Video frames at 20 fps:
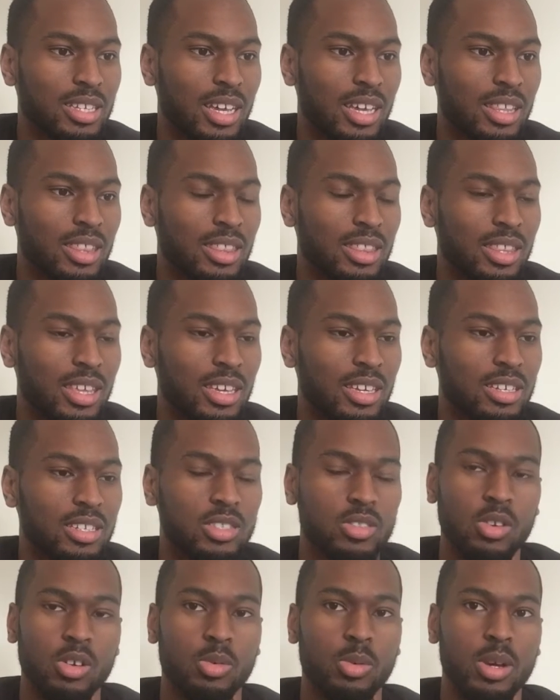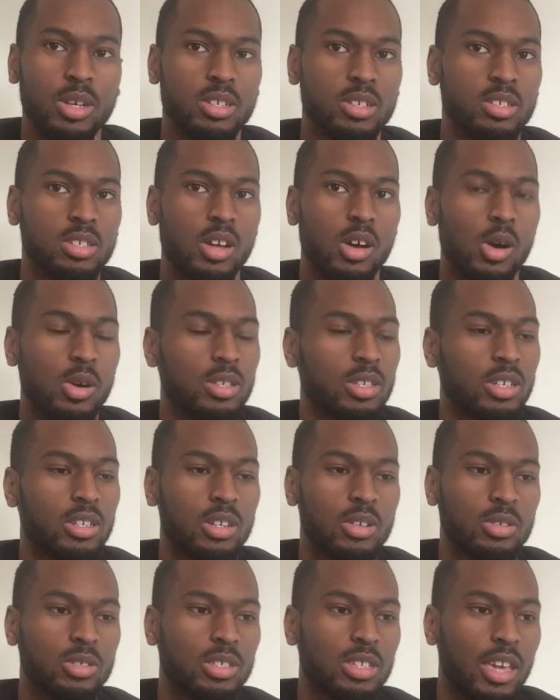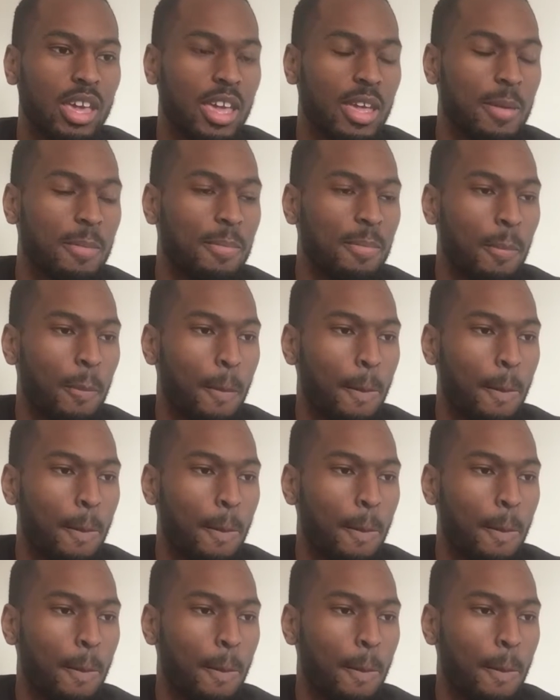I think because Northwestern is always a close game.